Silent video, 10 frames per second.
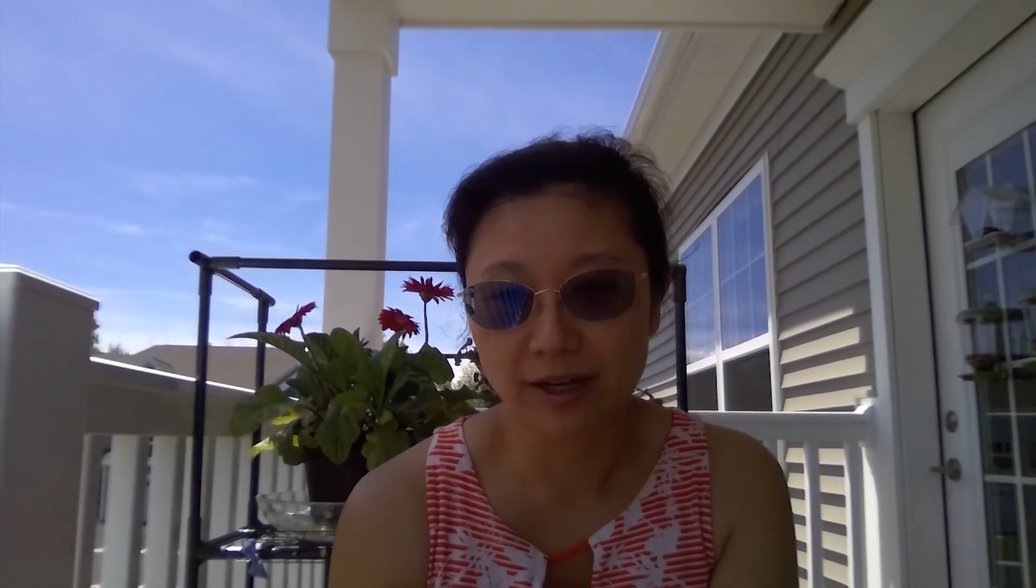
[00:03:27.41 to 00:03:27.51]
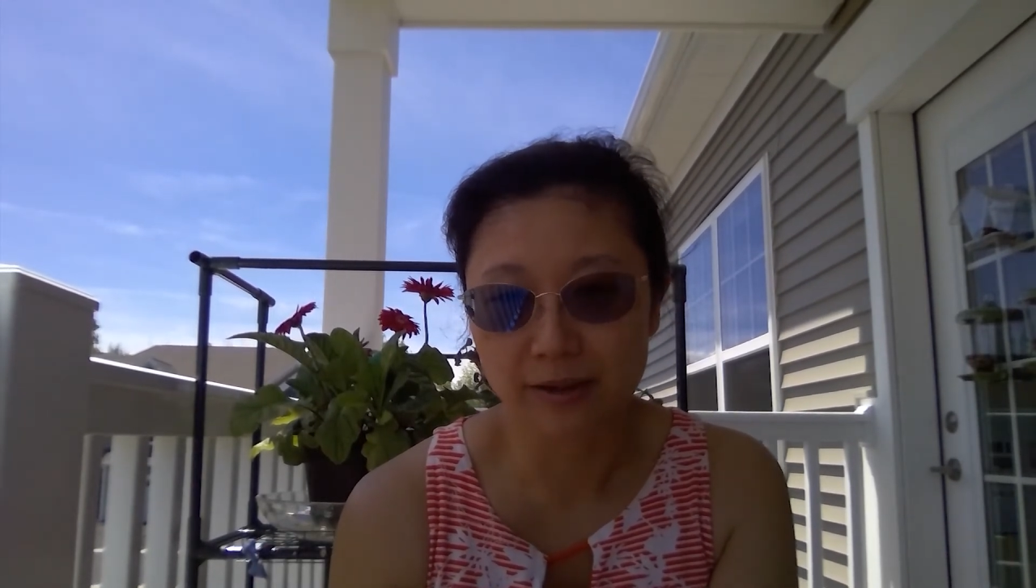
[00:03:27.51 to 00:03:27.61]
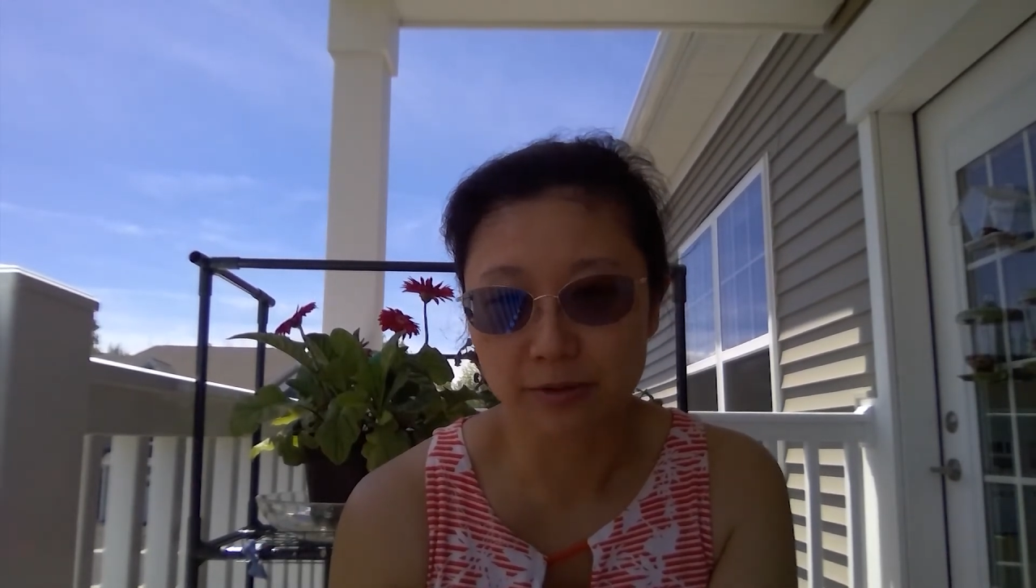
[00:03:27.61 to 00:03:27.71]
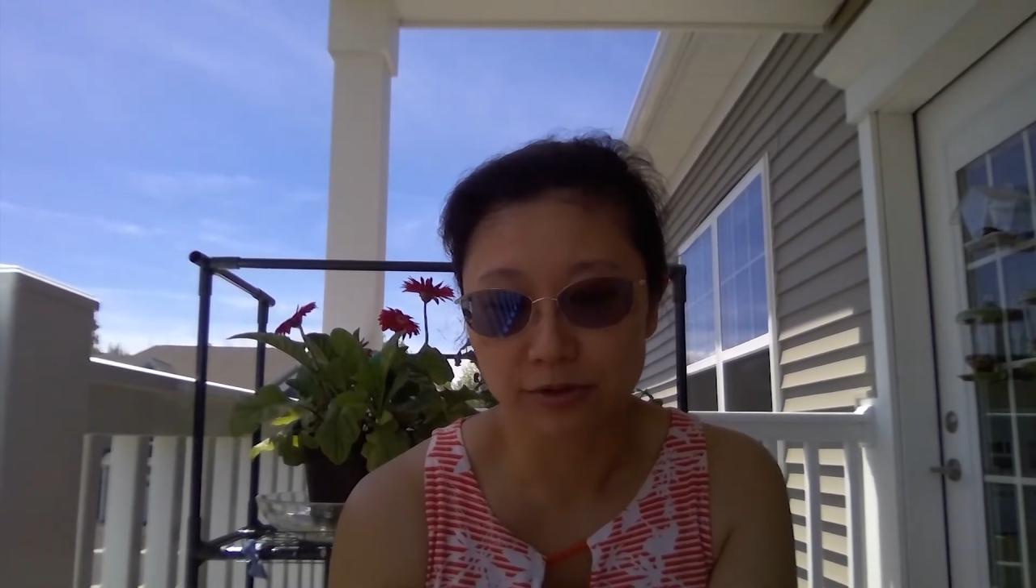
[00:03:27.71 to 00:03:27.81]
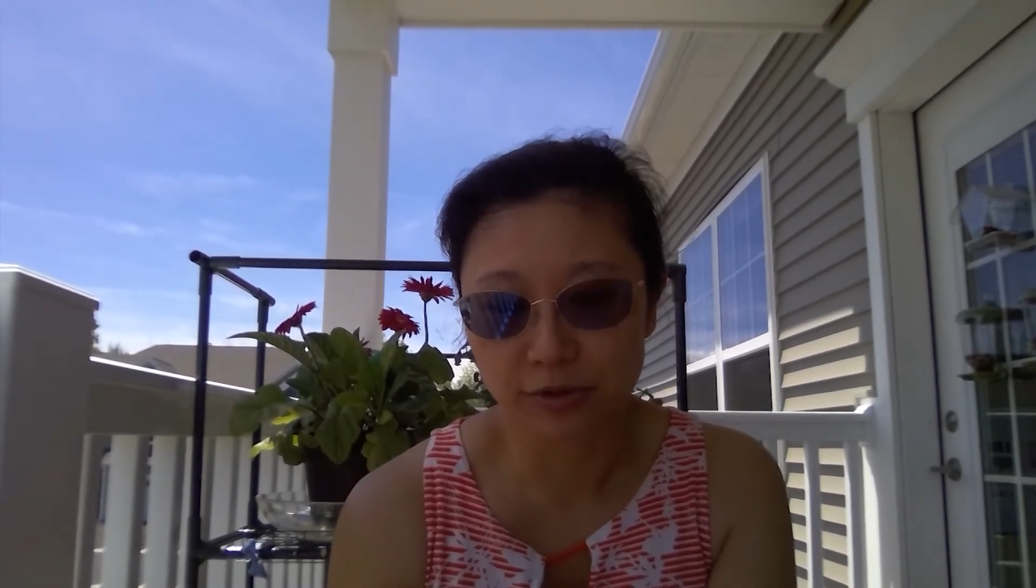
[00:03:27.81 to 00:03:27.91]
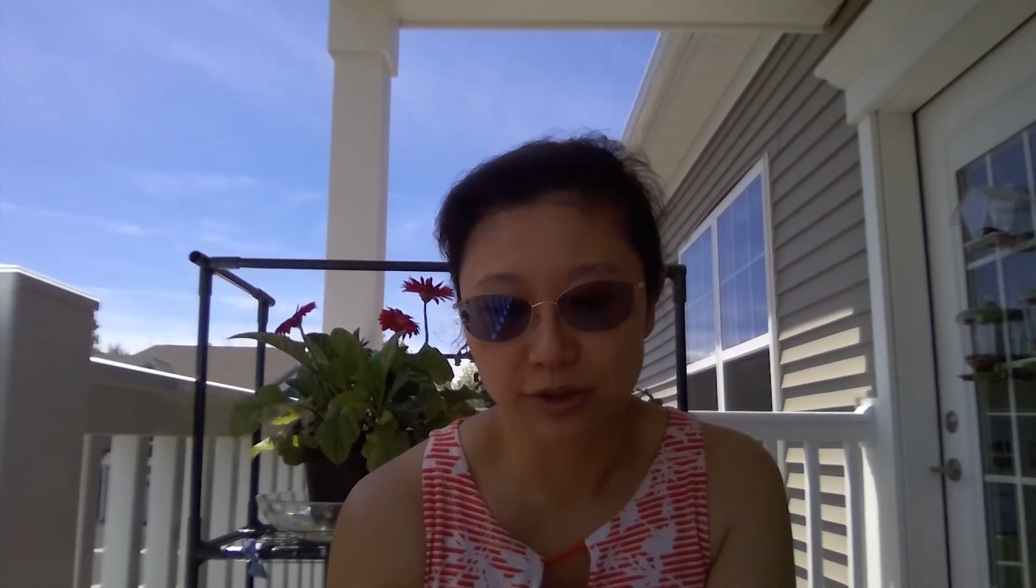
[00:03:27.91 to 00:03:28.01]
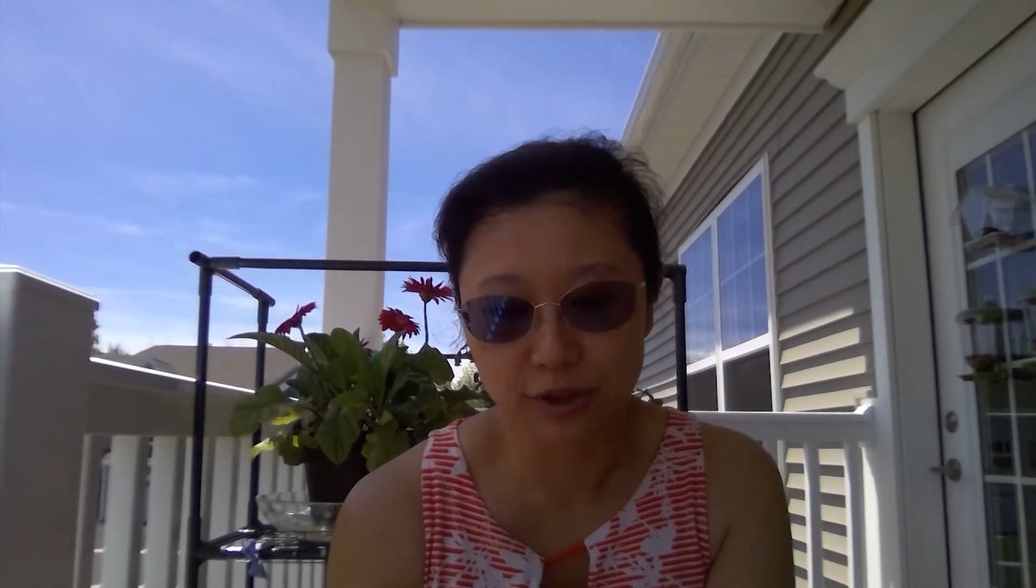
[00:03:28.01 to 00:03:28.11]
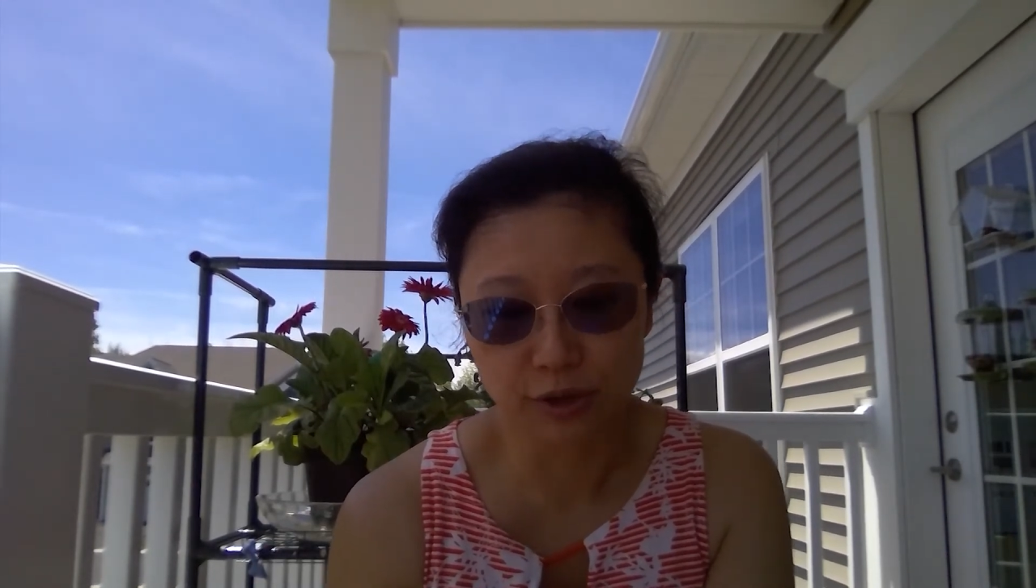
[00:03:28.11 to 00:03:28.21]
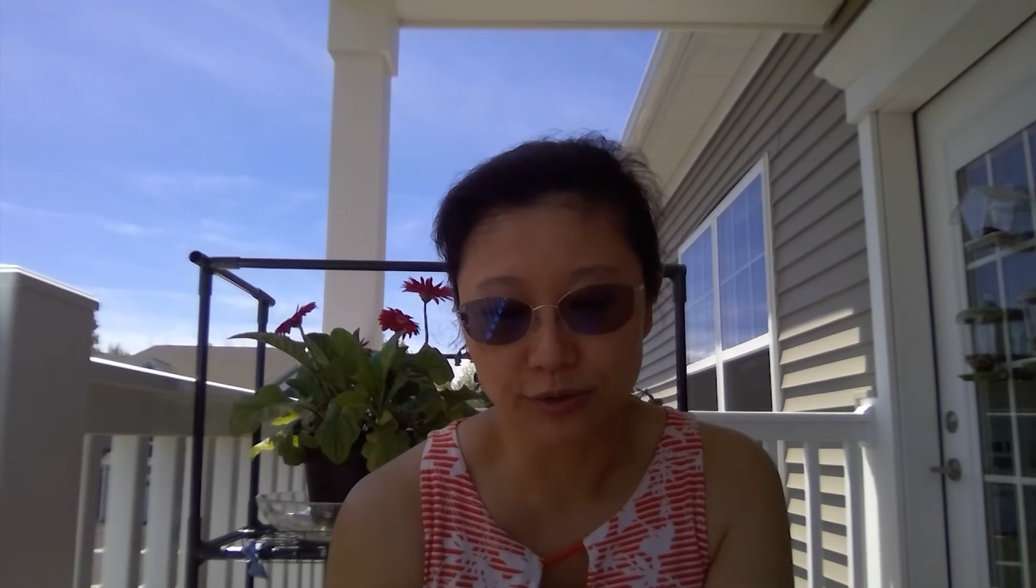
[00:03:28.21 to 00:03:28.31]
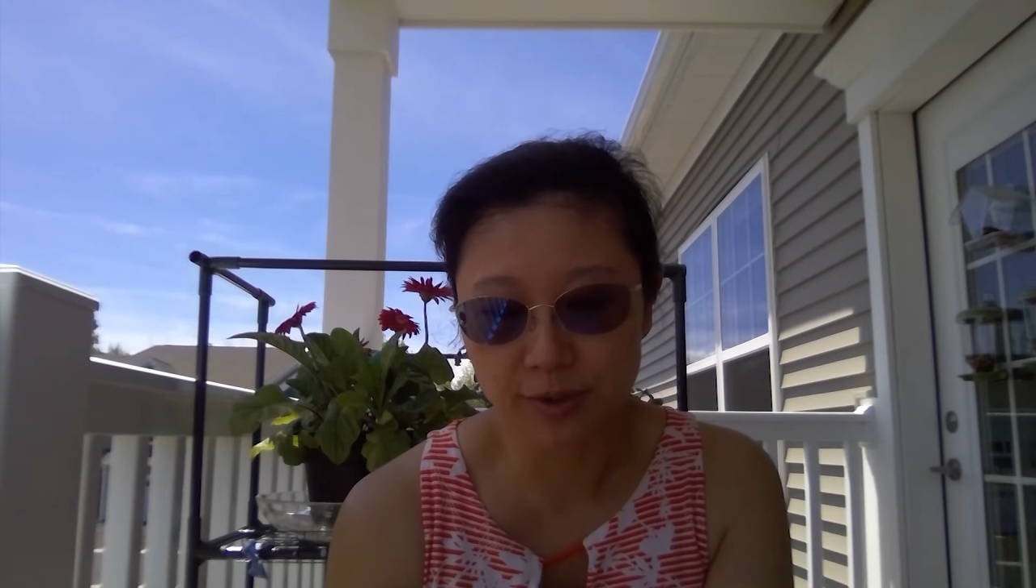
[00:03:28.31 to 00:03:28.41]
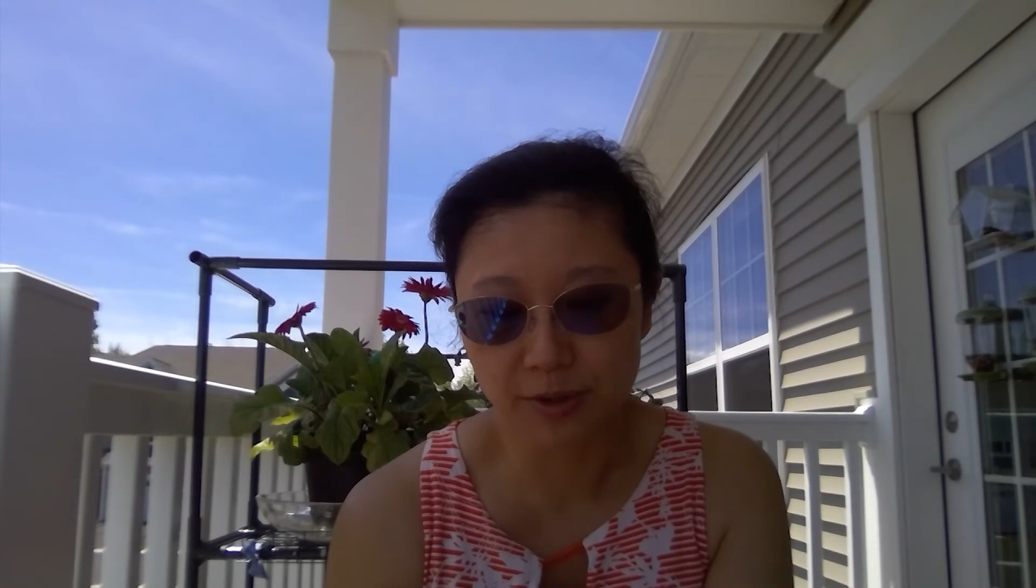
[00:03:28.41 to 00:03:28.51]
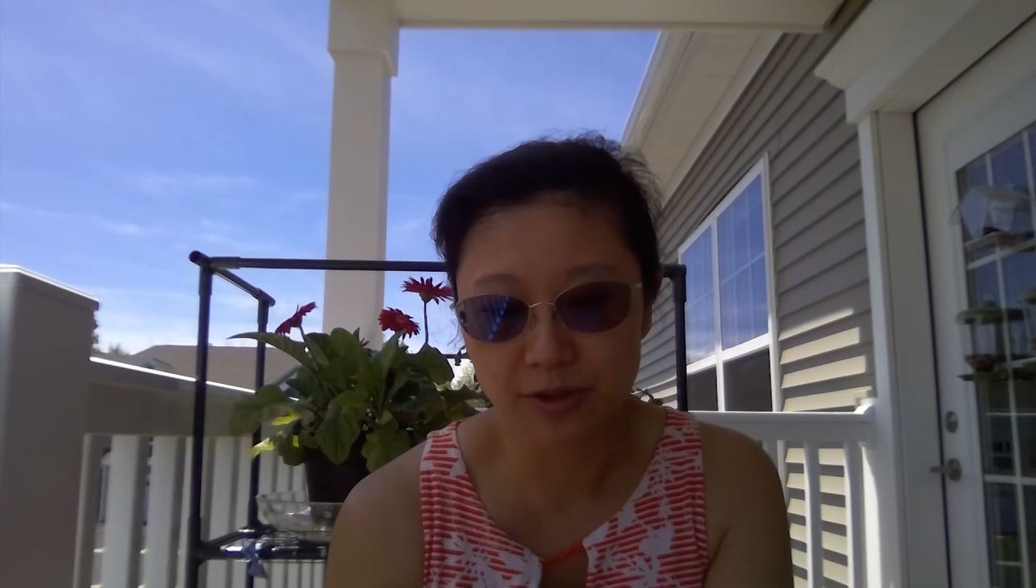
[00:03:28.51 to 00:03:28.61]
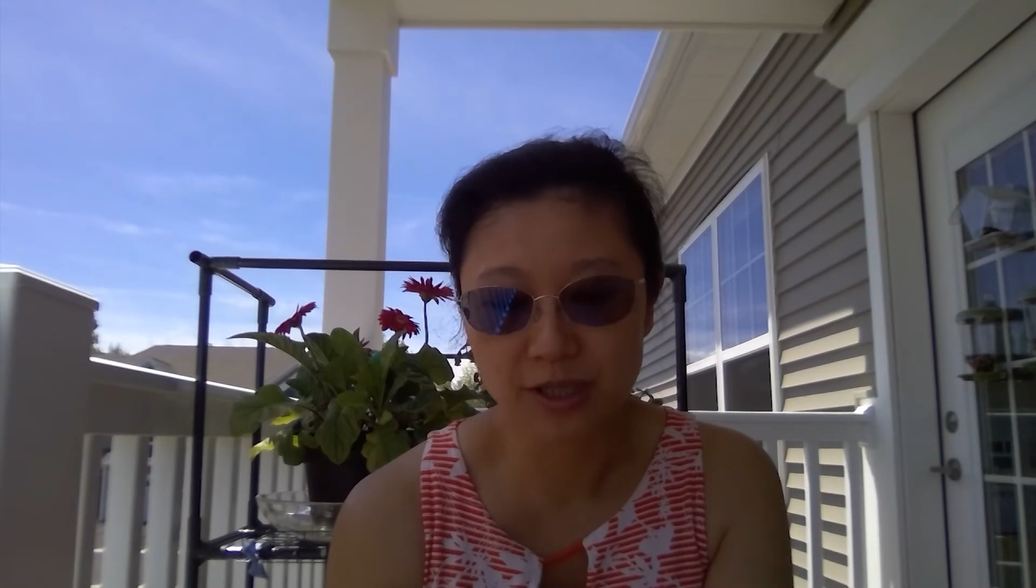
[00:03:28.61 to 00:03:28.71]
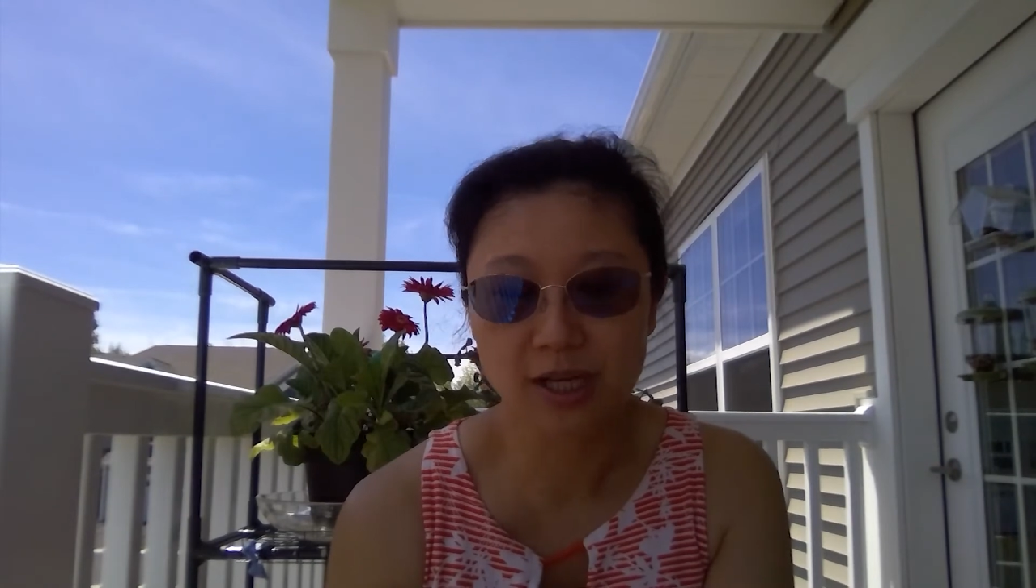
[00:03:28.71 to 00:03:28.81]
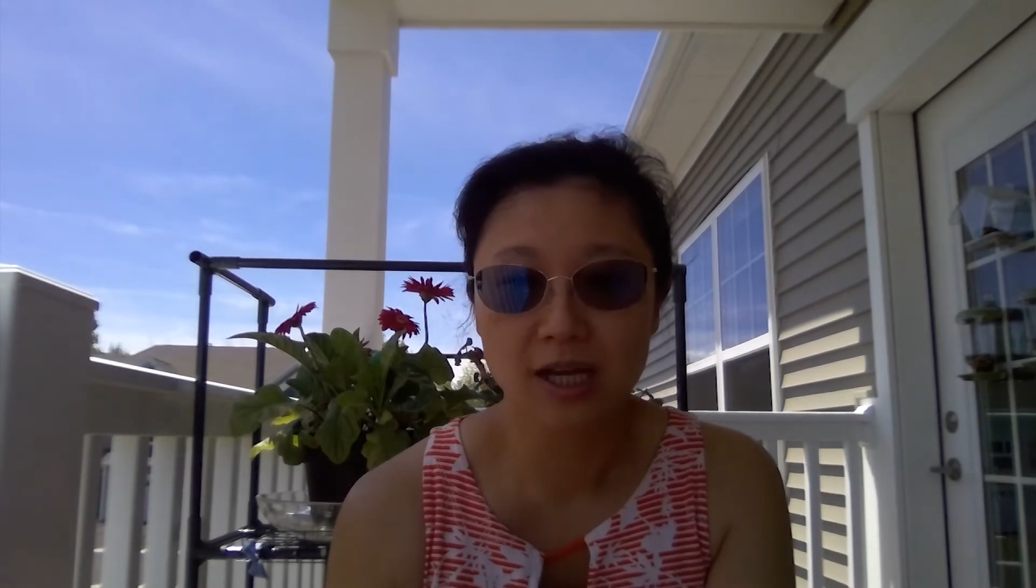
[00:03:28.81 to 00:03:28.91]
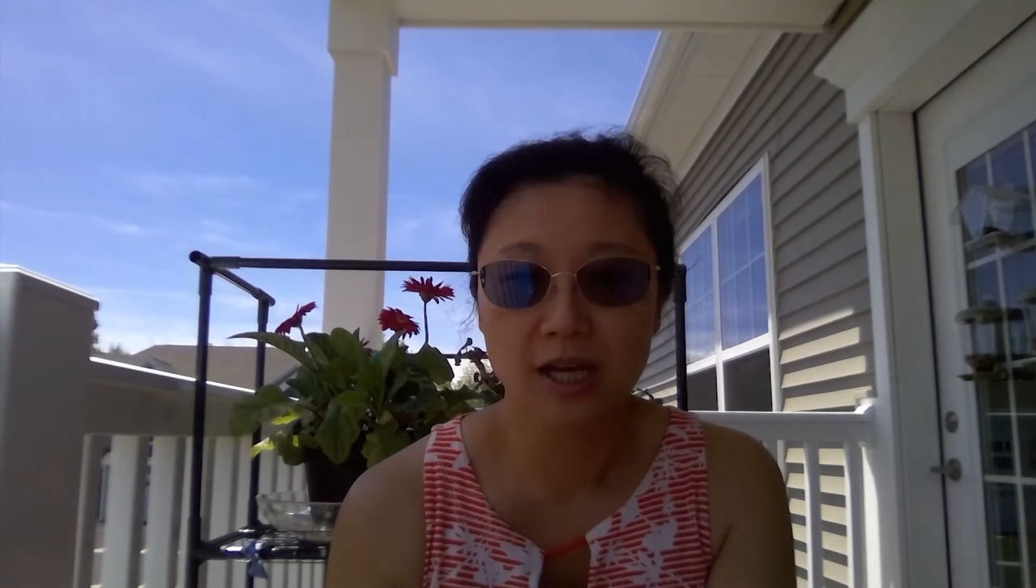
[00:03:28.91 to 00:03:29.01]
laboratory notebook,